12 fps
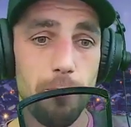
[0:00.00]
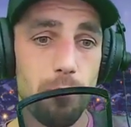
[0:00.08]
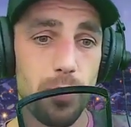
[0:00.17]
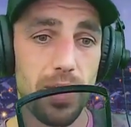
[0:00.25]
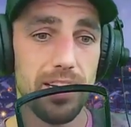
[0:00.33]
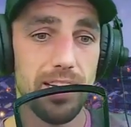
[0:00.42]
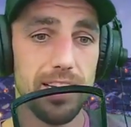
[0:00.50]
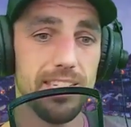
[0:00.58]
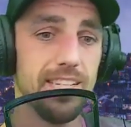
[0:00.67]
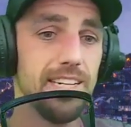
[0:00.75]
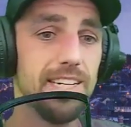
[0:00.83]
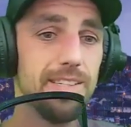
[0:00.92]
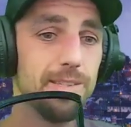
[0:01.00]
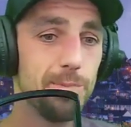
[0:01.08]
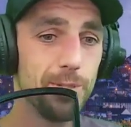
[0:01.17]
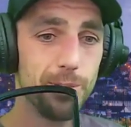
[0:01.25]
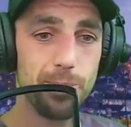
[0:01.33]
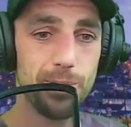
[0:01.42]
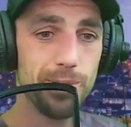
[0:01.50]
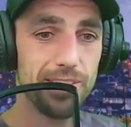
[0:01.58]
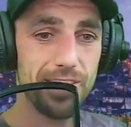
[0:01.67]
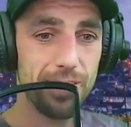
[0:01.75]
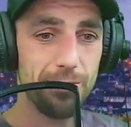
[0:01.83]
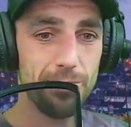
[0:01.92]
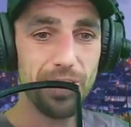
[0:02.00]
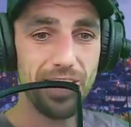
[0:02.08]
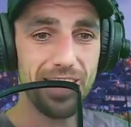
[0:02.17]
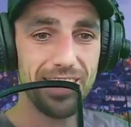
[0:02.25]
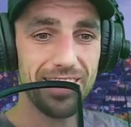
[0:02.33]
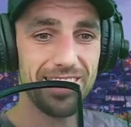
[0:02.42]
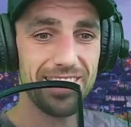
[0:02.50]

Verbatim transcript: And uh, there's more replies there from the lads.